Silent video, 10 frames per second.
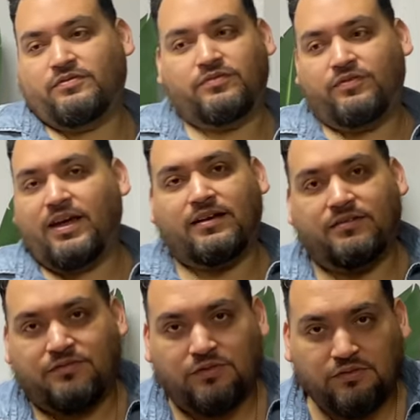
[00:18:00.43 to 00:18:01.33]
fat
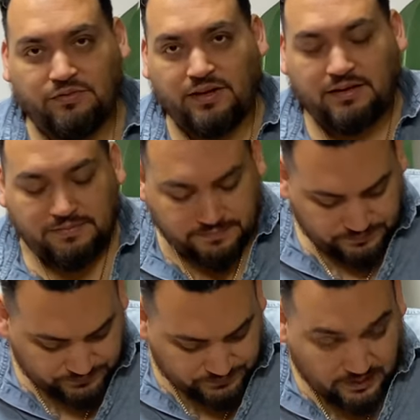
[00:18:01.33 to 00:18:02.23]
and full. Exactly.
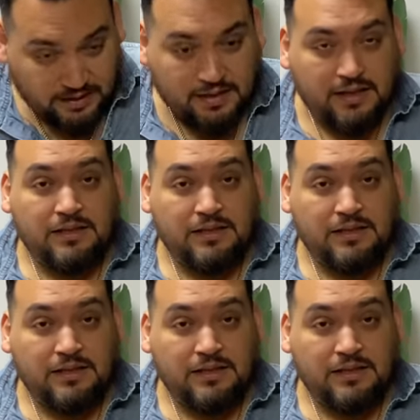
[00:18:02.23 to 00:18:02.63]
So,